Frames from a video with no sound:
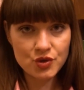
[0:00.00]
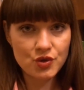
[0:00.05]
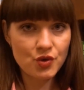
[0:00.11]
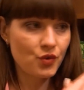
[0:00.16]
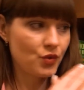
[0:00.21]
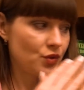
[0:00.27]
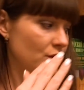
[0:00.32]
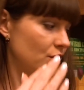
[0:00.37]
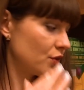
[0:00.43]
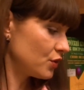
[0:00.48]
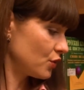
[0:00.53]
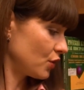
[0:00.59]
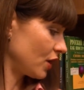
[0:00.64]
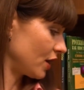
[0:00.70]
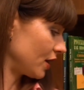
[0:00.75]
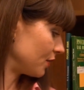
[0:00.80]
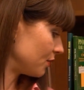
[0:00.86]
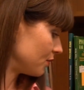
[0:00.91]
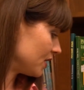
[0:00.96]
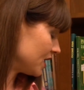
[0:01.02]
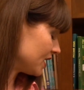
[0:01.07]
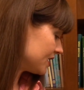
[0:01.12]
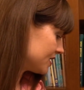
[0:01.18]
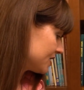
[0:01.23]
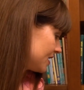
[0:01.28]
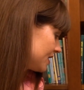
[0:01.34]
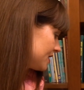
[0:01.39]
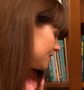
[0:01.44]
So you can
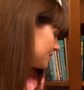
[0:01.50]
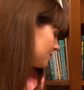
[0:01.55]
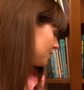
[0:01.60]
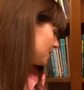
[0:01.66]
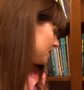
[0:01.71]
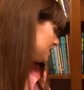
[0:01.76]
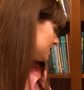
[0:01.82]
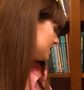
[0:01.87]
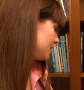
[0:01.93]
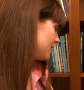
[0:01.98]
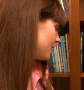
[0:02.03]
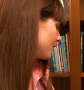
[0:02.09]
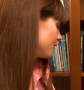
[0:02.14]
mix it with